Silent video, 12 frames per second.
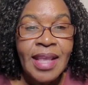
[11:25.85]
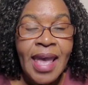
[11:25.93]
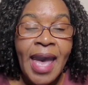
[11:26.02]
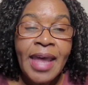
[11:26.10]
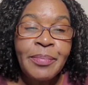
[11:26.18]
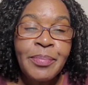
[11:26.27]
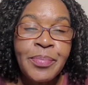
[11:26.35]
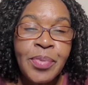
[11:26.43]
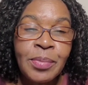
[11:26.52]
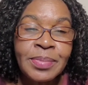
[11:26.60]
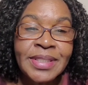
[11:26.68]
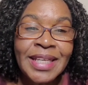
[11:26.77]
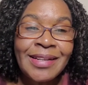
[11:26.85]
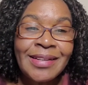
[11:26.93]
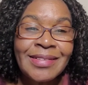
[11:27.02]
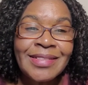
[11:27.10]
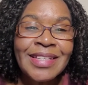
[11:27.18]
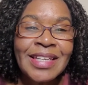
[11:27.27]
and prompted
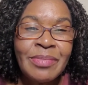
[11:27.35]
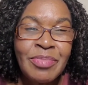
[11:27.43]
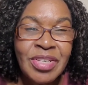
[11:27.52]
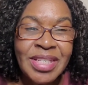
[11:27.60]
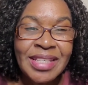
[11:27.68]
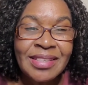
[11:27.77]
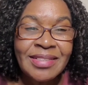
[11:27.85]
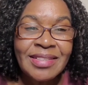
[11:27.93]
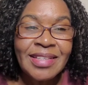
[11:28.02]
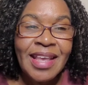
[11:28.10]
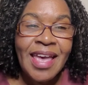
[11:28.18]
celebrities